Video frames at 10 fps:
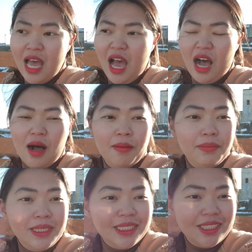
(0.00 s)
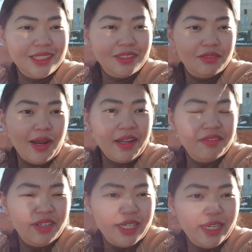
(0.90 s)
but this is the
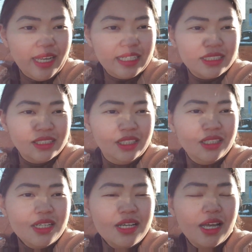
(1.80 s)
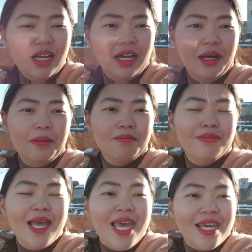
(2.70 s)
Rakvere Castle.
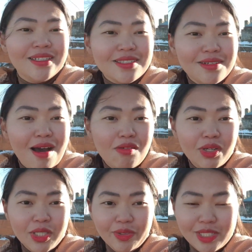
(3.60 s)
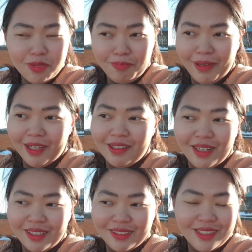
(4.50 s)
It is not what you expect,
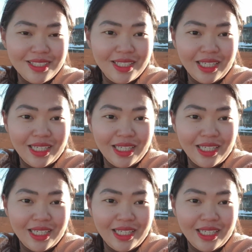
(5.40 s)
like a Disney